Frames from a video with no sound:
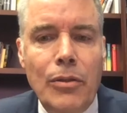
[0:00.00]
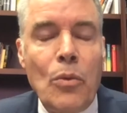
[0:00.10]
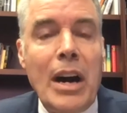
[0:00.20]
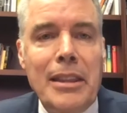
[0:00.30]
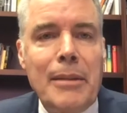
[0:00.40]

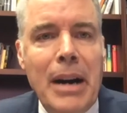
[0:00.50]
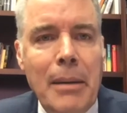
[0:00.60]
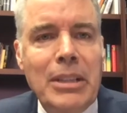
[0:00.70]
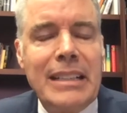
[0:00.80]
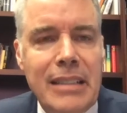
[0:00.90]
why the
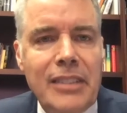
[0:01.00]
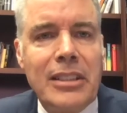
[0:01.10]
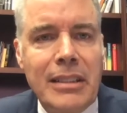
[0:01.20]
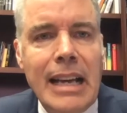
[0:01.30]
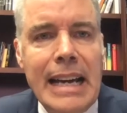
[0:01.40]
public
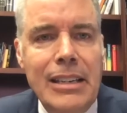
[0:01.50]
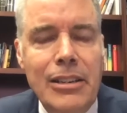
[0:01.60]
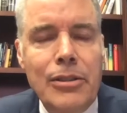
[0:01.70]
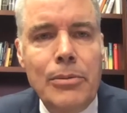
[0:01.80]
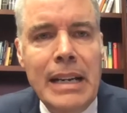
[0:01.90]
doesn't like
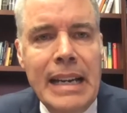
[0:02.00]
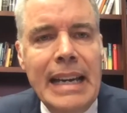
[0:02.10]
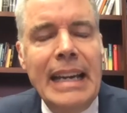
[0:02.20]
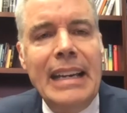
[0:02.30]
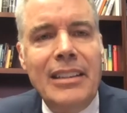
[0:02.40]
you
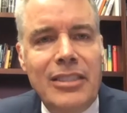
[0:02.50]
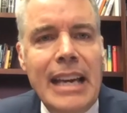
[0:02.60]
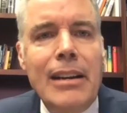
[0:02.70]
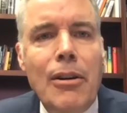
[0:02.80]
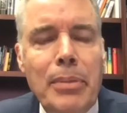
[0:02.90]
is they
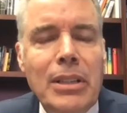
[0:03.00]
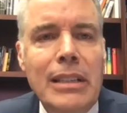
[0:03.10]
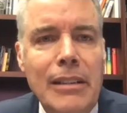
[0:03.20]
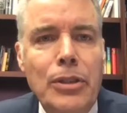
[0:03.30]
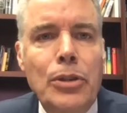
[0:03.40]
don't
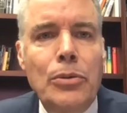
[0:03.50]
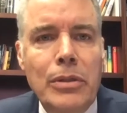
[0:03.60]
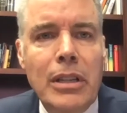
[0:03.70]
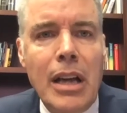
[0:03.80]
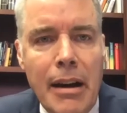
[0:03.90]
believe you
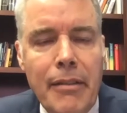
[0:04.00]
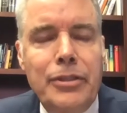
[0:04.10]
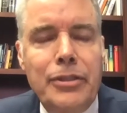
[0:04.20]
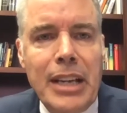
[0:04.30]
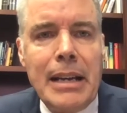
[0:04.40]
love
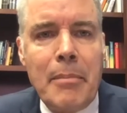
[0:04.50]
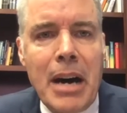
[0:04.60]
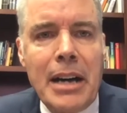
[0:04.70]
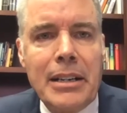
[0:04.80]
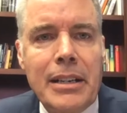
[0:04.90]
Santa
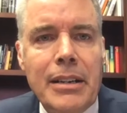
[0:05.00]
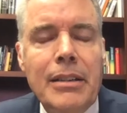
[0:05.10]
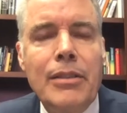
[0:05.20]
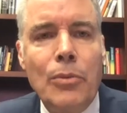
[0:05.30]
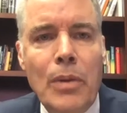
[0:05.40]
Monica
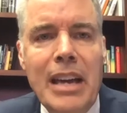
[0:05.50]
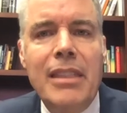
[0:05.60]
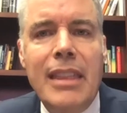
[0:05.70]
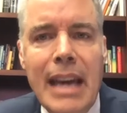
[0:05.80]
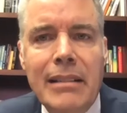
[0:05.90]
the way
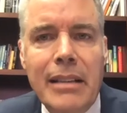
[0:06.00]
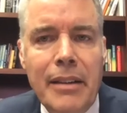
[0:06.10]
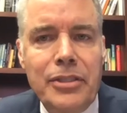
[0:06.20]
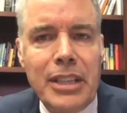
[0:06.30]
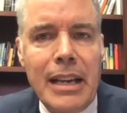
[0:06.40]
they love
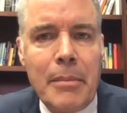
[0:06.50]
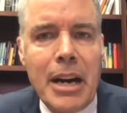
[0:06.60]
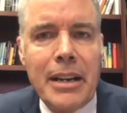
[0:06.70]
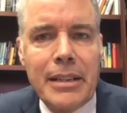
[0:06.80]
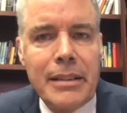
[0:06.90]
Santa
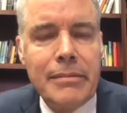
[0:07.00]
Monica.